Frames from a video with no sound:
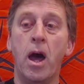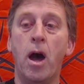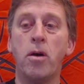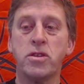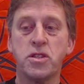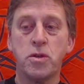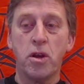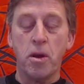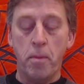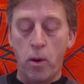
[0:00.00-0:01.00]
I'll just
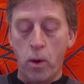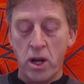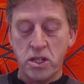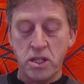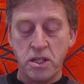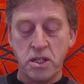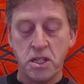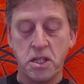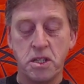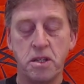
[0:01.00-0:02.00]
look at my watch and
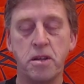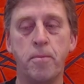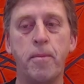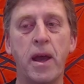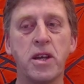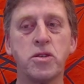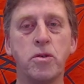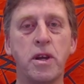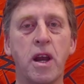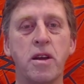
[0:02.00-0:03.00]
just make sure
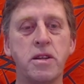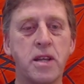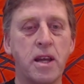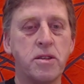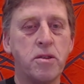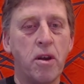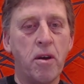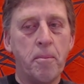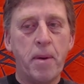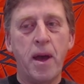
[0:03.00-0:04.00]
you don't take too
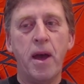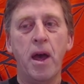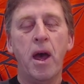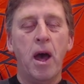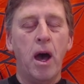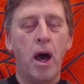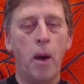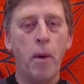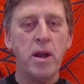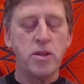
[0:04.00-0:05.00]
long, but I
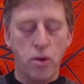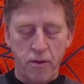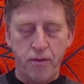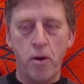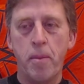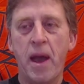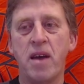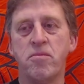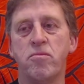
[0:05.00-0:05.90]
won't talk for about